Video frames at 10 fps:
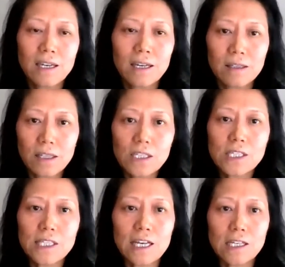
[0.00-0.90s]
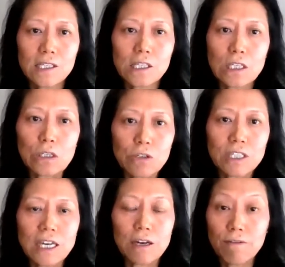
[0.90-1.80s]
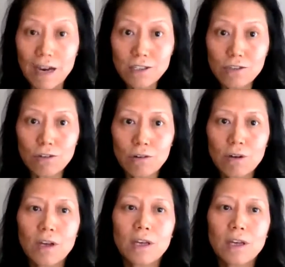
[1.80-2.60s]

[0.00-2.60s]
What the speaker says: This security advisor